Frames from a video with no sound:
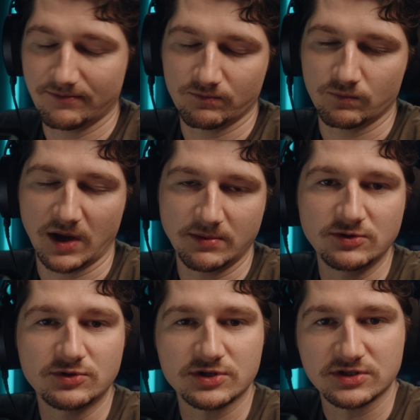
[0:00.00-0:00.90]
maybe
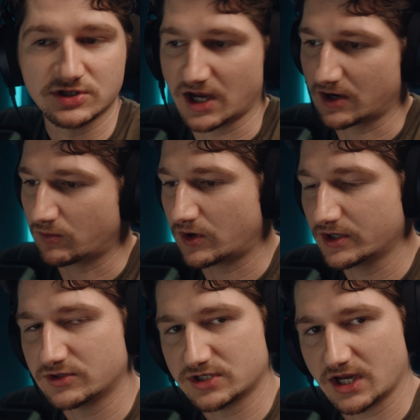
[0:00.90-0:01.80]
you just check one,
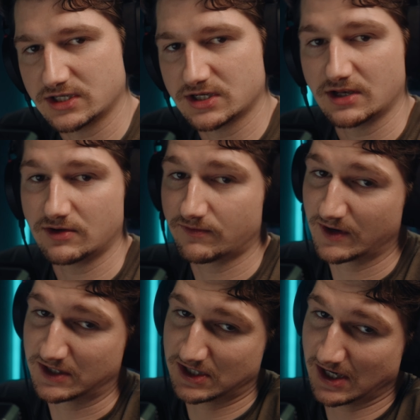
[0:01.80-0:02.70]
you change it, and you
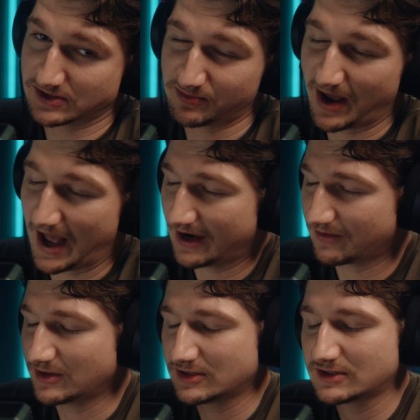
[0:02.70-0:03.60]
forget to change it back. I
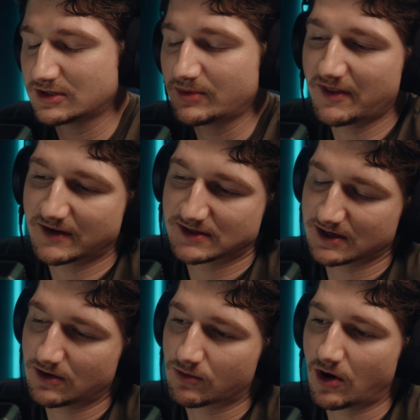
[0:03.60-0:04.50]
mean, there's so many things that
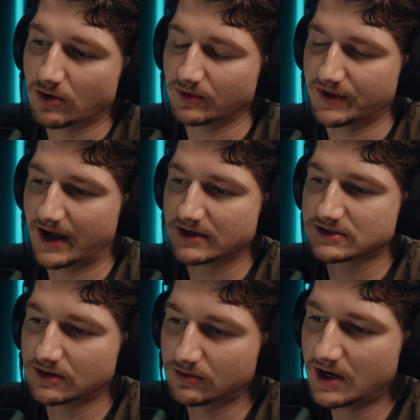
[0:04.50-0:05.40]
can go wrong with that.
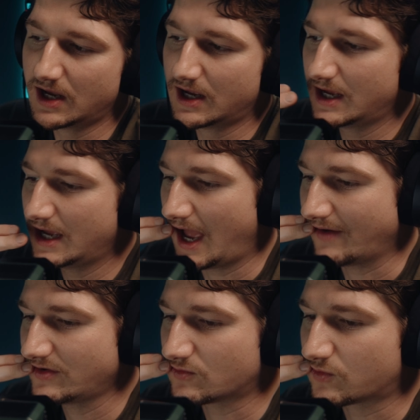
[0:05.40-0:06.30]
So
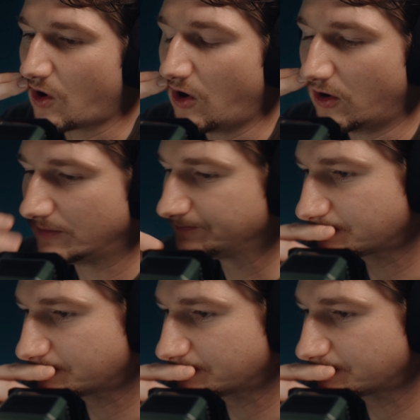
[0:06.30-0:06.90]
having RAW